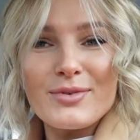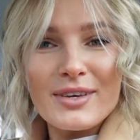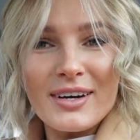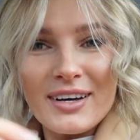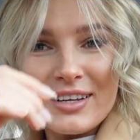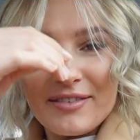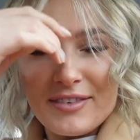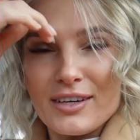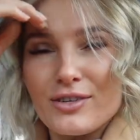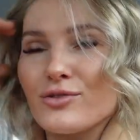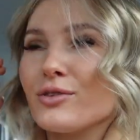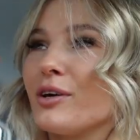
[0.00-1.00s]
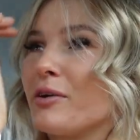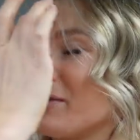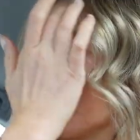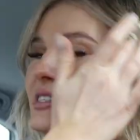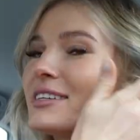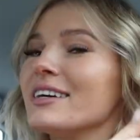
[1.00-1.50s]
with the color. I feel like Julie
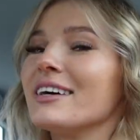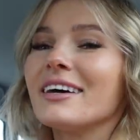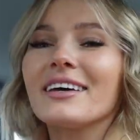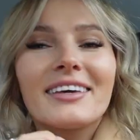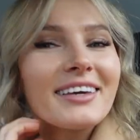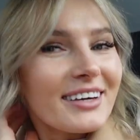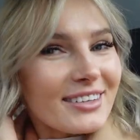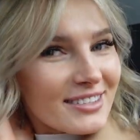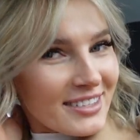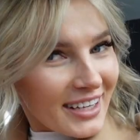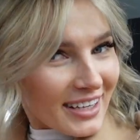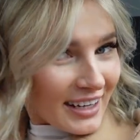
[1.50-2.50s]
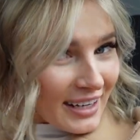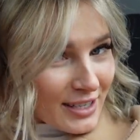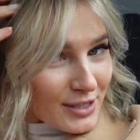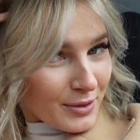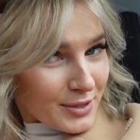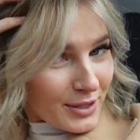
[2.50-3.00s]
always kills it, and
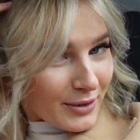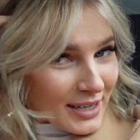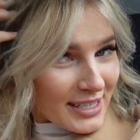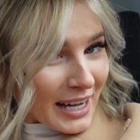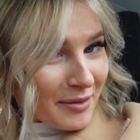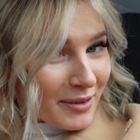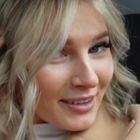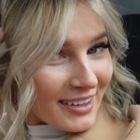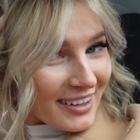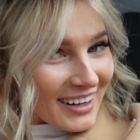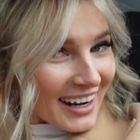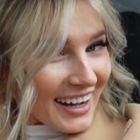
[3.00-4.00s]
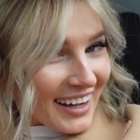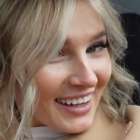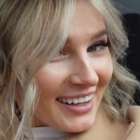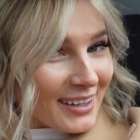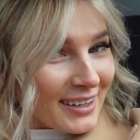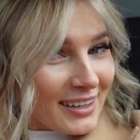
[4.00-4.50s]
it's always a great time with her.
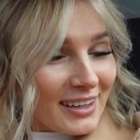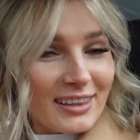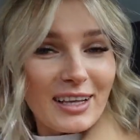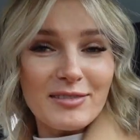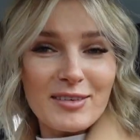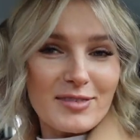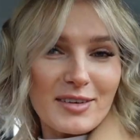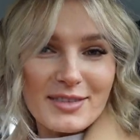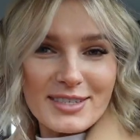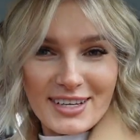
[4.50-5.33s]
I love, love, love this